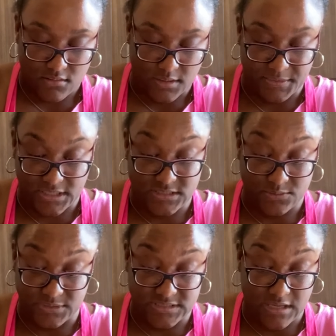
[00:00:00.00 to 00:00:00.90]
because it
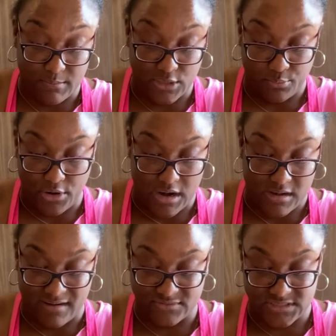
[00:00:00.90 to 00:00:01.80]
was coming apart
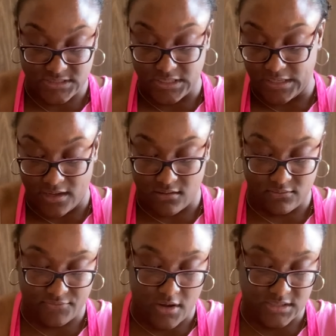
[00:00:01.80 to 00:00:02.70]
after sitting
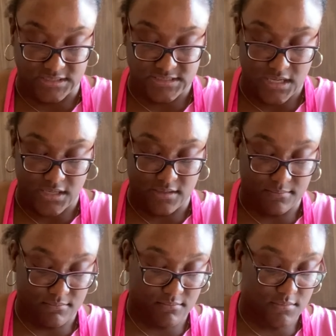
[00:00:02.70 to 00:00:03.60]
out for all that
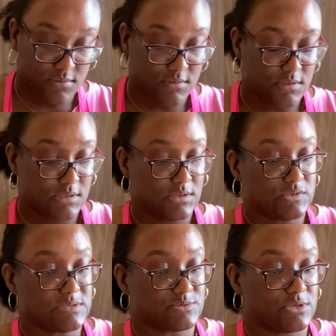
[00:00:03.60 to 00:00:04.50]
time.
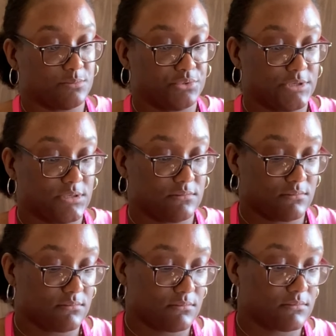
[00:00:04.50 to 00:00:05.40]
So I'm just gonna
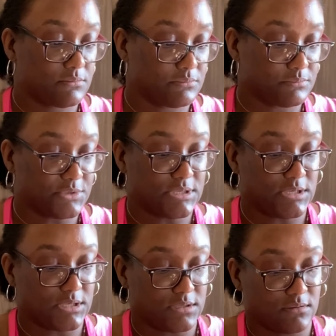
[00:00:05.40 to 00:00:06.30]
put it
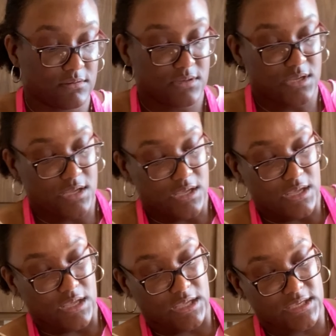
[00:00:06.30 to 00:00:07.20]
in.
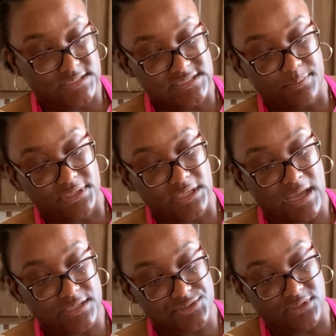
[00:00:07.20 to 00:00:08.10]
And typically
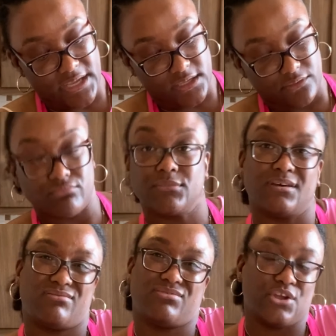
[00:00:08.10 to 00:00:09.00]
I do like a
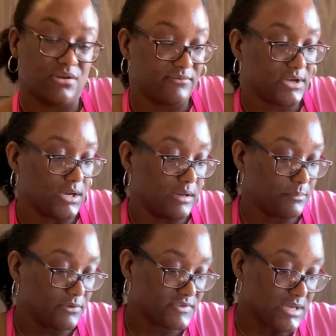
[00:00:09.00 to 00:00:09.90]
third of a
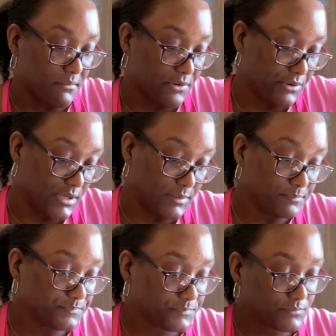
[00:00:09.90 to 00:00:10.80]
cup of sour cream,
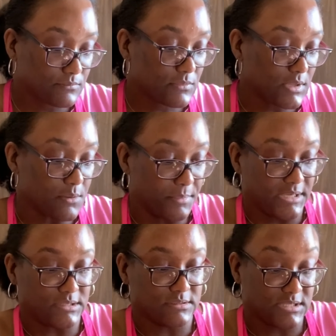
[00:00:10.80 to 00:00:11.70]

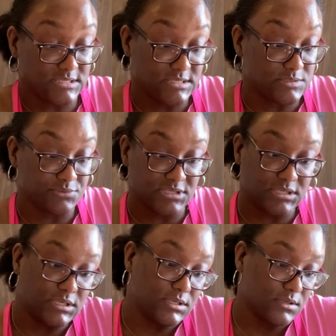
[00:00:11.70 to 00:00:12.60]
but this is
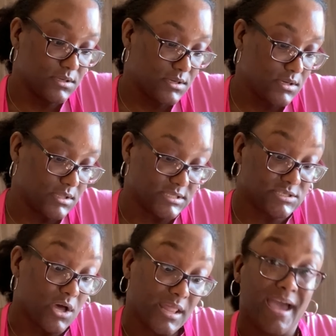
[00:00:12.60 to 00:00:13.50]

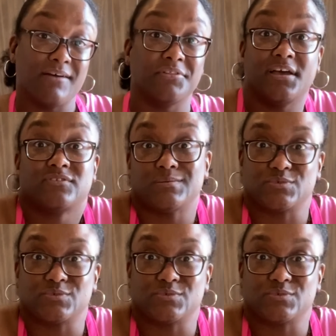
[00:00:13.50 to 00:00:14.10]
all I have left, so I'm